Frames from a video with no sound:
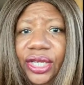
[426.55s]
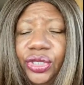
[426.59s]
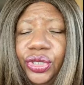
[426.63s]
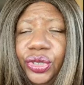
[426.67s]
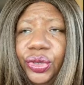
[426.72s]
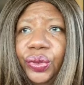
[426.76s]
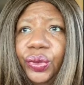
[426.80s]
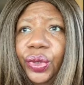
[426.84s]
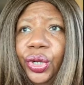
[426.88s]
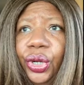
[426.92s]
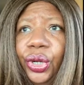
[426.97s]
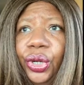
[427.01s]

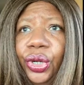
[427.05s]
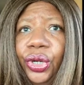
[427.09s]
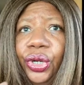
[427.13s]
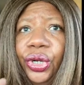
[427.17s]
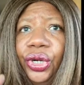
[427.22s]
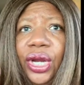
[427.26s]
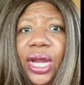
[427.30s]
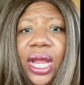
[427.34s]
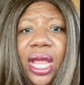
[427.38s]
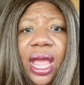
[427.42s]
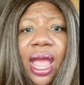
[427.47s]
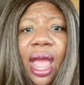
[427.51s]
to her
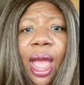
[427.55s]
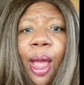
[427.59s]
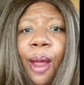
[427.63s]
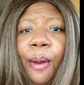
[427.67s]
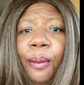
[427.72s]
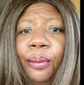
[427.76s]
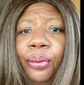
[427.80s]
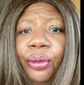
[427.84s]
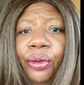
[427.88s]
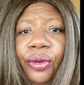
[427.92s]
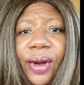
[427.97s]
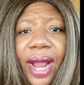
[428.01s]

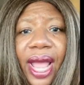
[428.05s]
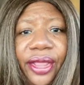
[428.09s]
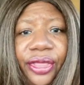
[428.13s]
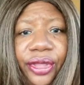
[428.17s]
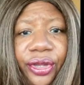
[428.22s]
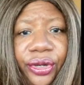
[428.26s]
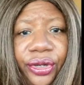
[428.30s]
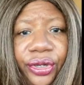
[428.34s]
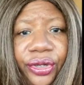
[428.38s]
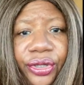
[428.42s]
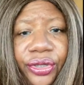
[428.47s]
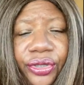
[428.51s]

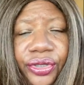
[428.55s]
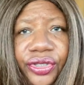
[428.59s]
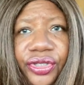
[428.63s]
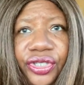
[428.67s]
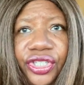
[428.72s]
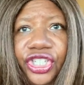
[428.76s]
brothers.